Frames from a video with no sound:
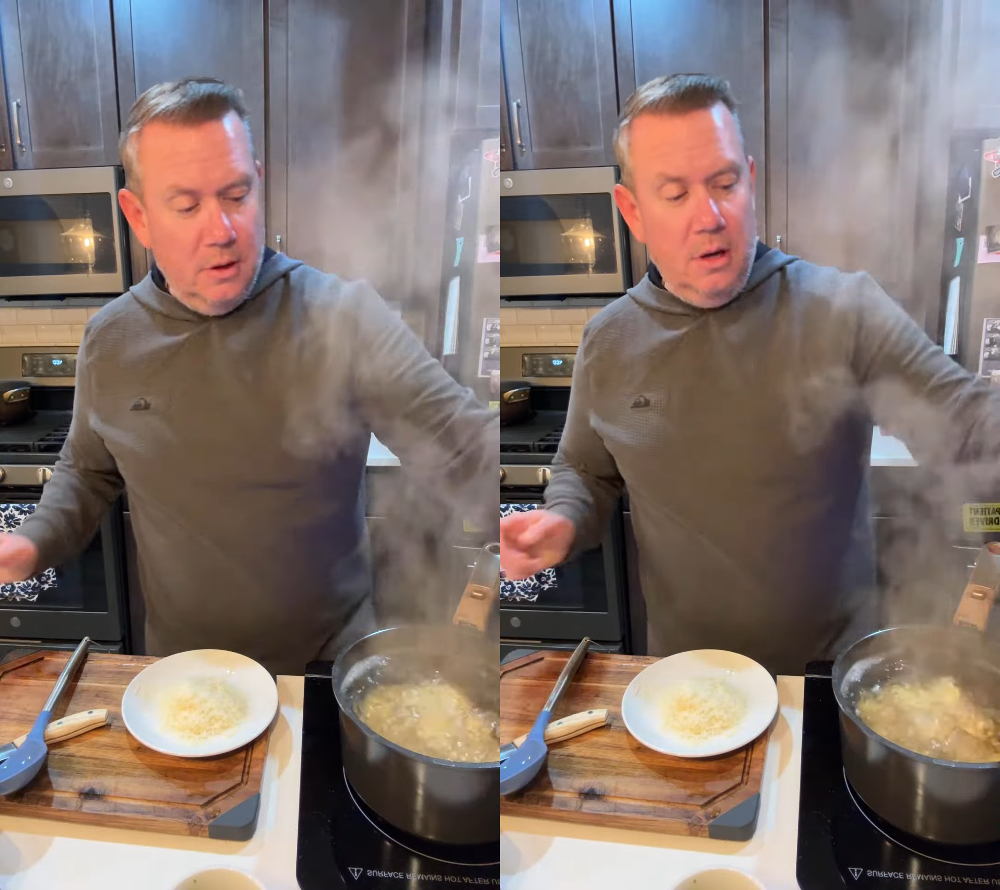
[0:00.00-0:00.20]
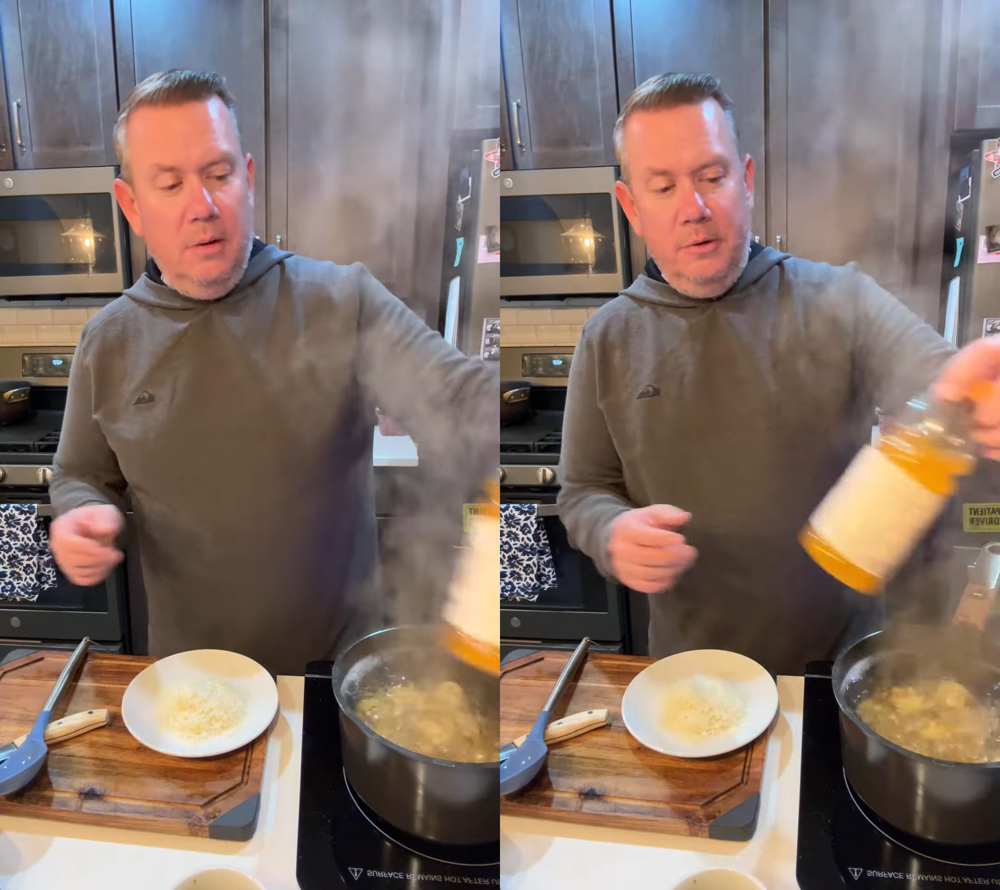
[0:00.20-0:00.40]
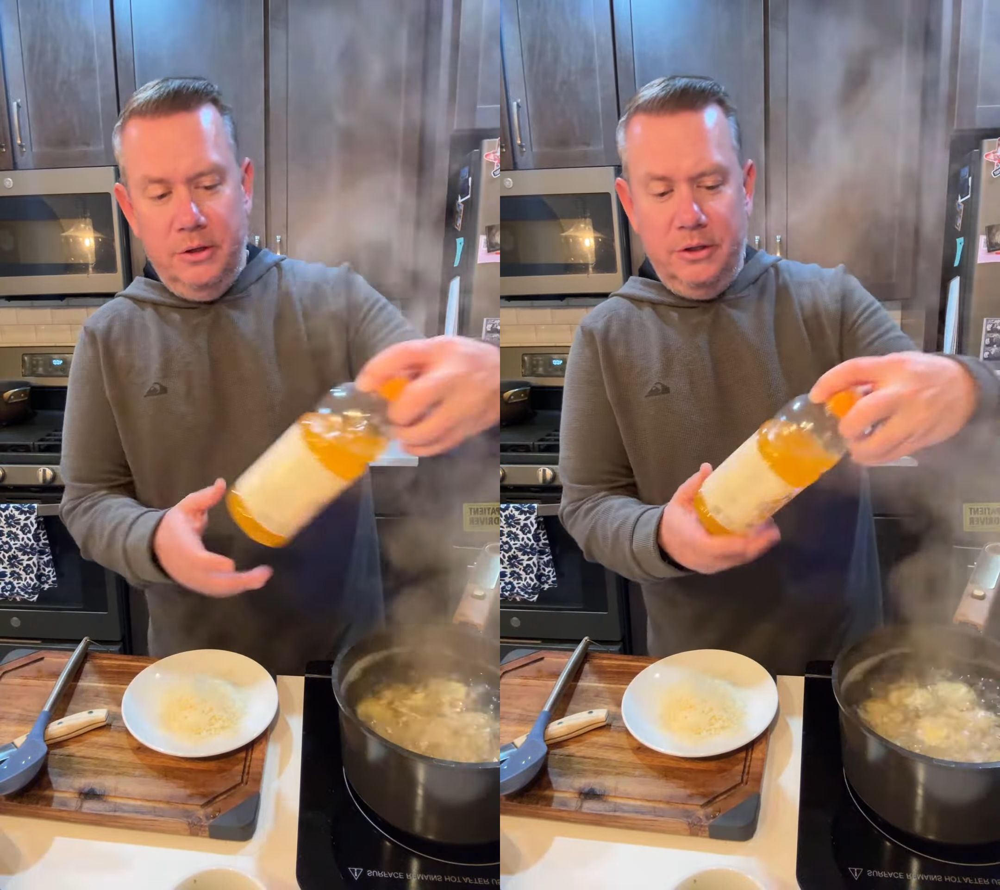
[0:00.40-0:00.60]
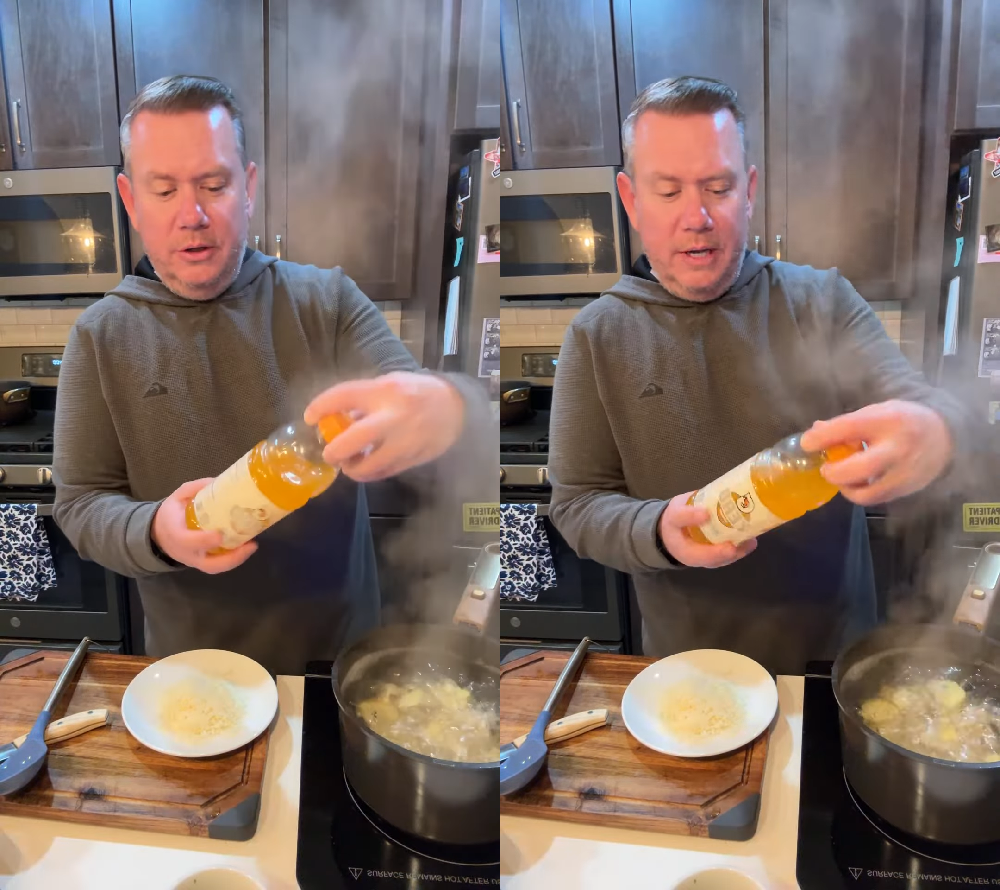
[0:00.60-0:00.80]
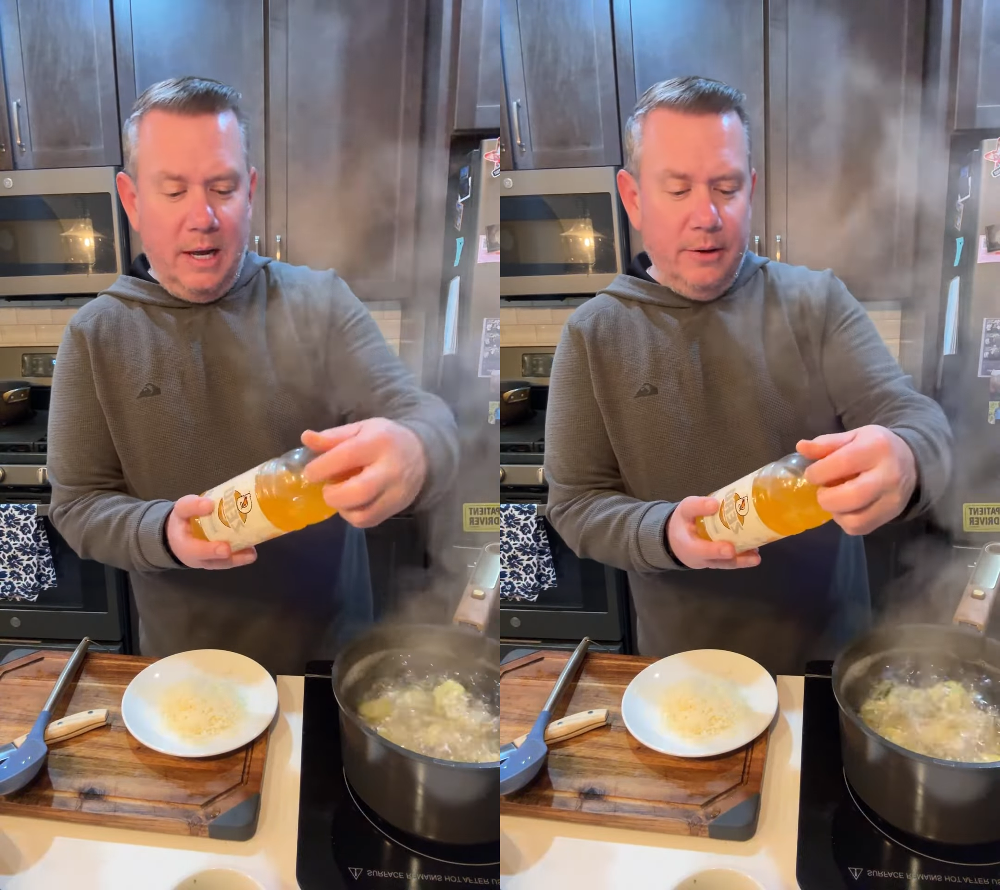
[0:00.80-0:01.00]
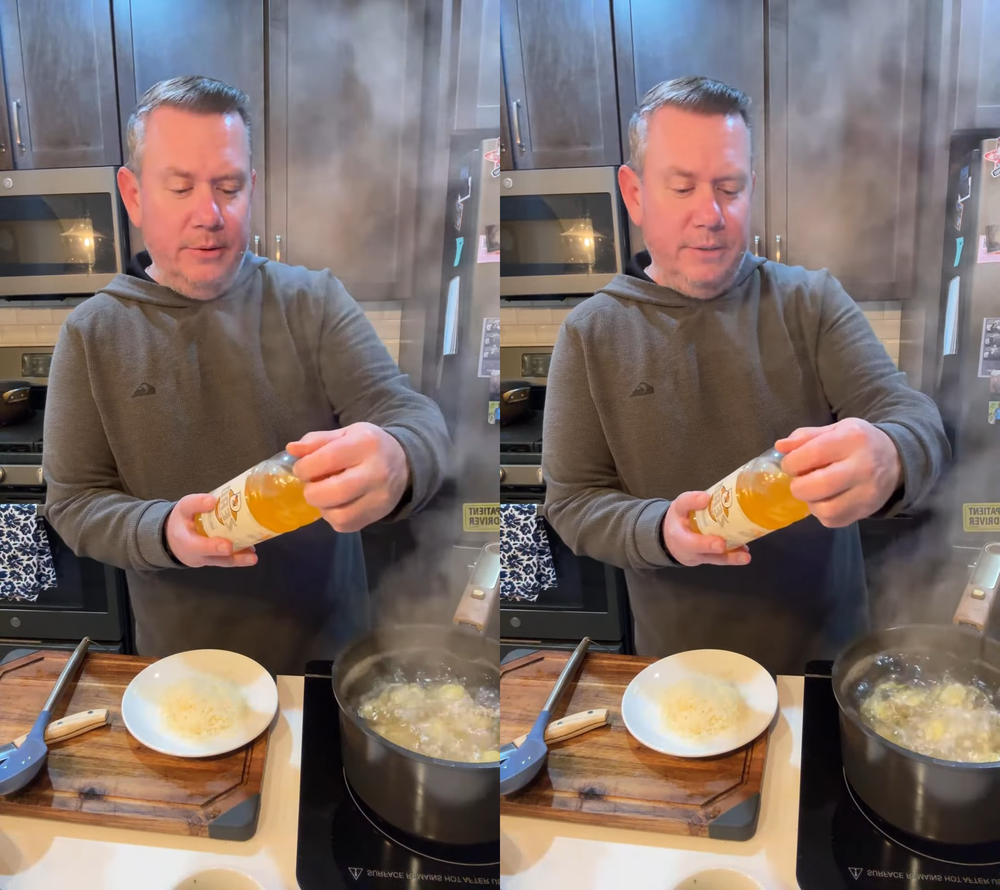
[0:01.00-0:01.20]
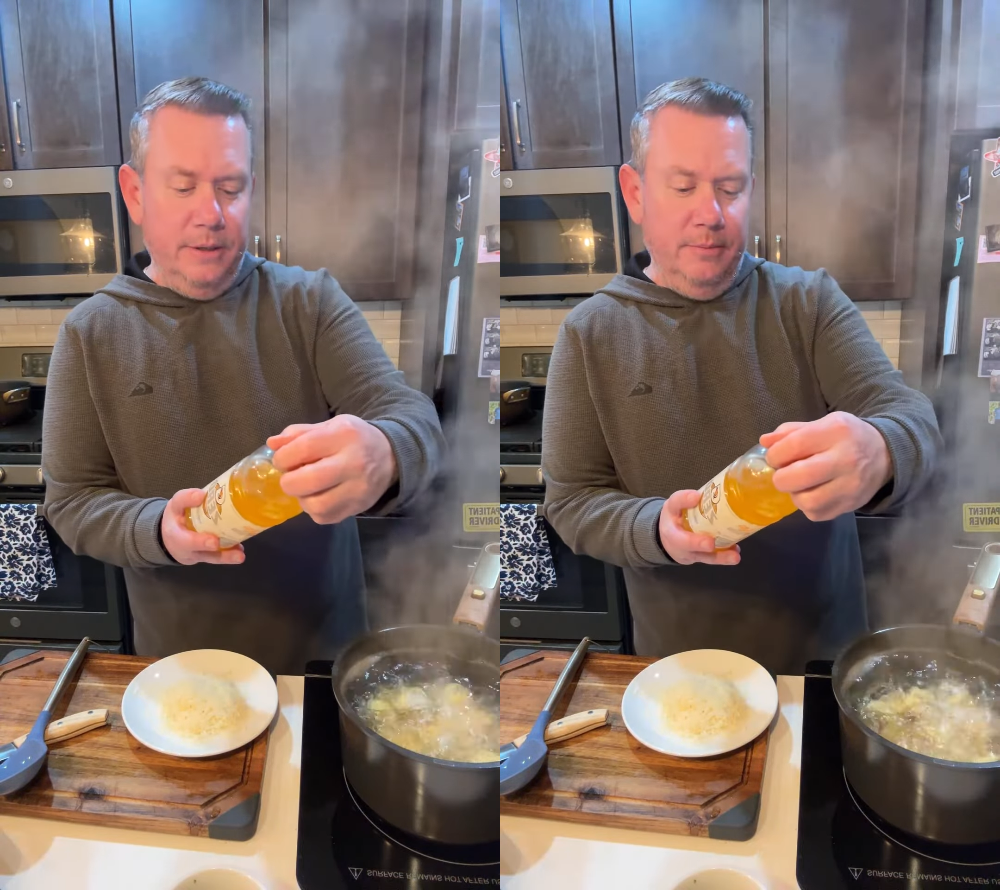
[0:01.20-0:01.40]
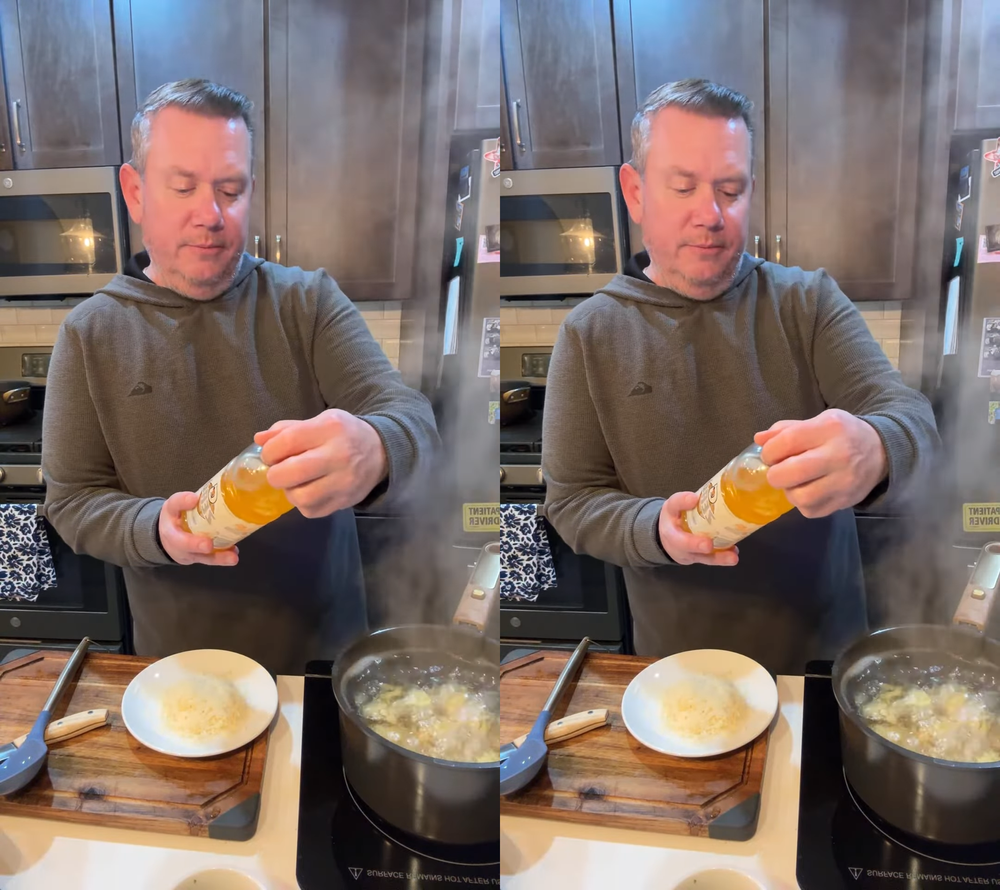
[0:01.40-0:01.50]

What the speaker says: I mean, there's still calories in them,